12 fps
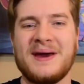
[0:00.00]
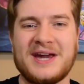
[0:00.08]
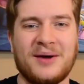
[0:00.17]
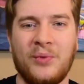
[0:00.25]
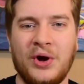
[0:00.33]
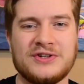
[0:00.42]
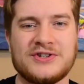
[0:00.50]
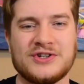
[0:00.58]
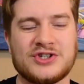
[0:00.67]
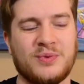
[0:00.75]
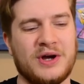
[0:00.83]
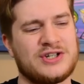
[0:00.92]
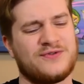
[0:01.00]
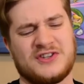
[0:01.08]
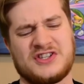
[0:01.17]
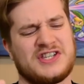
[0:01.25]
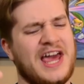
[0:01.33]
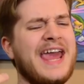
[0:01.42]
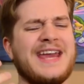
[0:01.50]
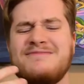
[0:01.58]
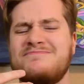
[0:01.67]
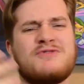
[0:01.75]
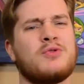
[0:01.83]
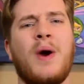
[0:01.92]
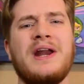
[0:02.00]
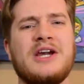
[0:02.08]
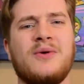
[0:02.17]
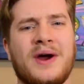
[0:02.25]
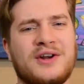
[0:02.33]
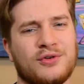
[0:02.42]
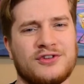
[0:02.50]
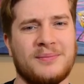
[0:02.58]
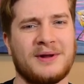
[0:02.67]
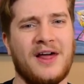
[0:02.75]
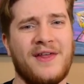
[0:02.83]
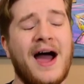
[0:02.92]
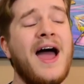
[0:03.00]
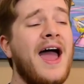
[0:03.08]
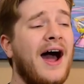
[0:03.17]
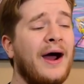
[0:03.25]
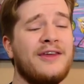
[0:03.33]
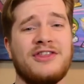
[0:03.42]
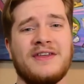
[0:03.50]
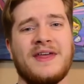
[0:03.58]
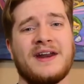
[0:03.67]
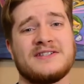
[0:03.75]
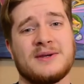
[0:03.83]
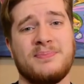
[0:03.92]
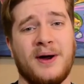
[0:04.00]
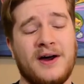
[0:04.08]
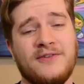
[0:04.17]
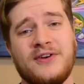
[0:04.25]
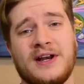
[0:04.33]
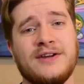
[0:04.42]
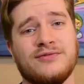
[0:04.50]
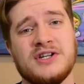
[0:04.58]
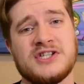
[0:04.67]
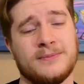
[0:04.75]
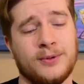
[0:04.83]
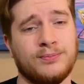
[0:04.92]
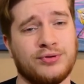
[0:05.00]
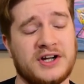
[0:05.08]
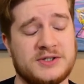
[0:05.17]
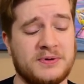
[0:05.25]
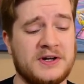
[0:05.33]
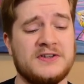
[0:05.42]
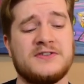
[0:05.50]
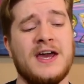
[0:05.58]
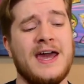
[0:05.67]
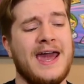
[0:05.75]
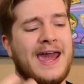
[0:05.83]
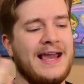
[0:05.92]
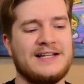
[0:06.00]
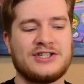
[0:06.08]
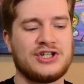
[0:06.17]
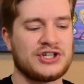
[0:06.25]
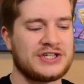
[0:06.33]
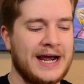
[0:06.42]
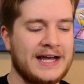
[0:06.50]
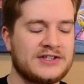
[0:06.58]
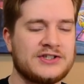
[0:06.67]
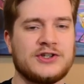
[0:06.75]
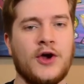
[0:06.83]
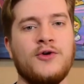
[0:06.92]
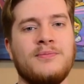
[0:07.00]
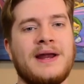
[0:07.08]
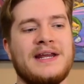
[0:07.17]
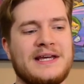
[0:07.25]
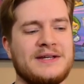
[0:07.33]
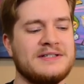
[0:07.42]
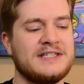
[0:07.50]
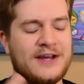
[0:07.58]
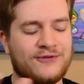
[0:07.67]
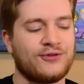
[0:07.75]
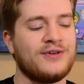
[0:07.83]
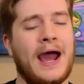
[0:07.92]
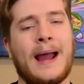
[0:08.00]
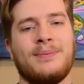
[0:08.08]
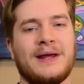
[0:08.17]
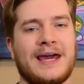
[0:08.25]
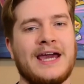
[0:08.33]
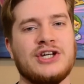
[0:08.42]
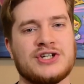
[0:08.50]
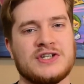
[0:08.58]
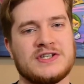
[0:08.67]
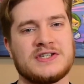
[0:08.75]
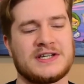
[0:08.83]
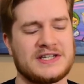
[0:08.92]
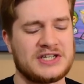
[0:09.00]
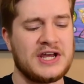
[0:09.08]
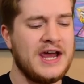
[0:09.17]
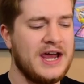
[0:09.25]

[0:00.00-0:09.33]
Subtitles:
pick up 1-2 Switch for, say, £20 or something like that, I think that is a perfectly reasonable price, because it just has so many different applications, and